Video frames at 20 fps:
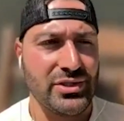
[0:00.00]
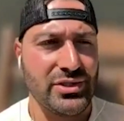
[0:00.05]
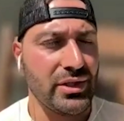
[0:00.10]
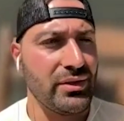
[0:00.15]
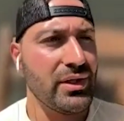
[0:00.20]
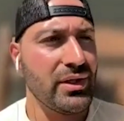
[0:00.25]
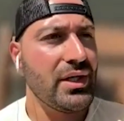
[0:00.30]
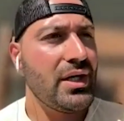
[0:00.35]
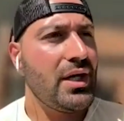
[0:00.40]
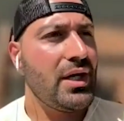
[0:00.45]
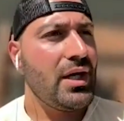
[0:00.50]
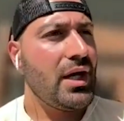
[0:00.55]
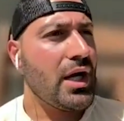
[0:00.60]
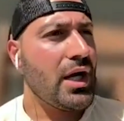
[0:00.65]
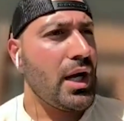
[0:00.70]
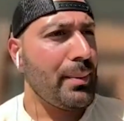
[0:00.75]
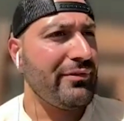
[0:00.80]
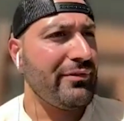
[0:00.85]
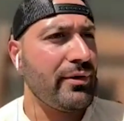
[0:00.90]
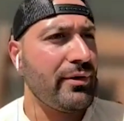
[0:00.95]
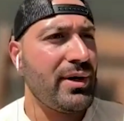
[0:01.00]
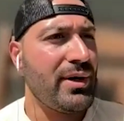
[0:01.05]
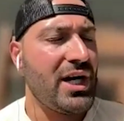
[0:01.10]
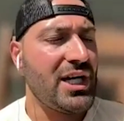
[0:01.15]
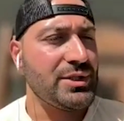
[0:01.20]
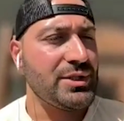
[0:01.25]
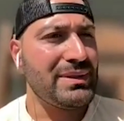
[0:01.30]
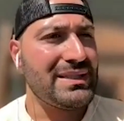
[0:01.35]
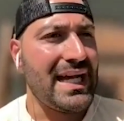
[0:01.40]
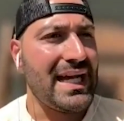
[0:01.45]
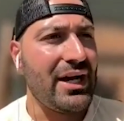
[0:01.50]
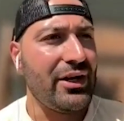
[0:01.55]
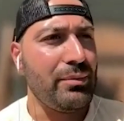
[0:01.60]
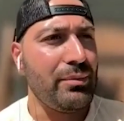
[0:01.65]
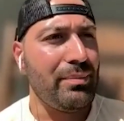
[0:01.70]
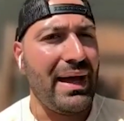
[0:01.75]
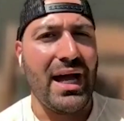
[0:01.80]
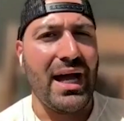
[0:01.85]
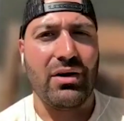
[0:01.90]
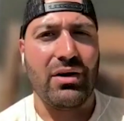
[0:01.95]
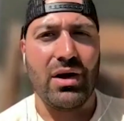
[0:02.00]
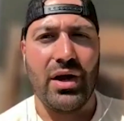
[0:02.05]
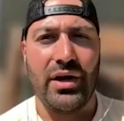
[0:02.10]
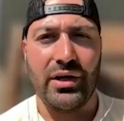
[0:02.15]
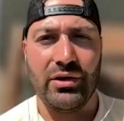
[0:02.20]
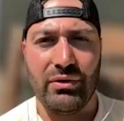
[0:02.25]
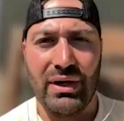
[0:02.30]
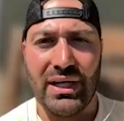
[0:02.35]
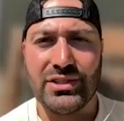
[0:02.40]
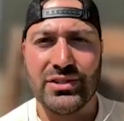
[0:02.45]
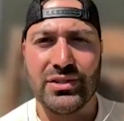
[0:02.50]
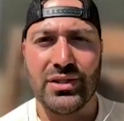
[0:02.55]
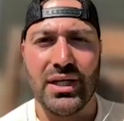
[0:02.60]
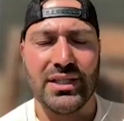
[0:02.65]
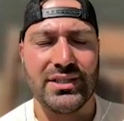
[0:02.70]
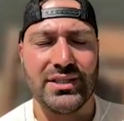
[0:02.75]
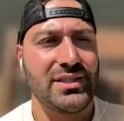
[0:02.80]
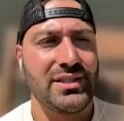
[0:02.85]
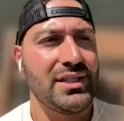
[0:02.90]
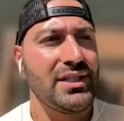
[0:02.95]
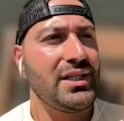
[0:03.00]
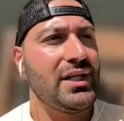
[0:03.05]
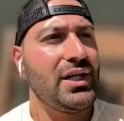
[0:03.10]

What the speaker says: So coming from a hospitality background in restaurants,